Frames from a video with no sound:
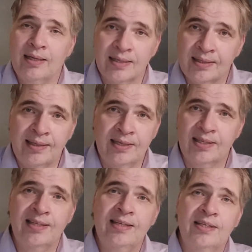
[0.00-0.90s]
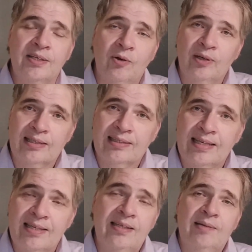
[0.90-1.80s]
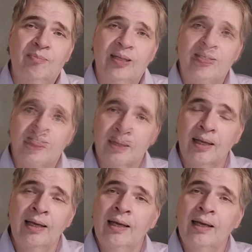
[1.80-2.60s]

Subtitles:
cities that don't exist places,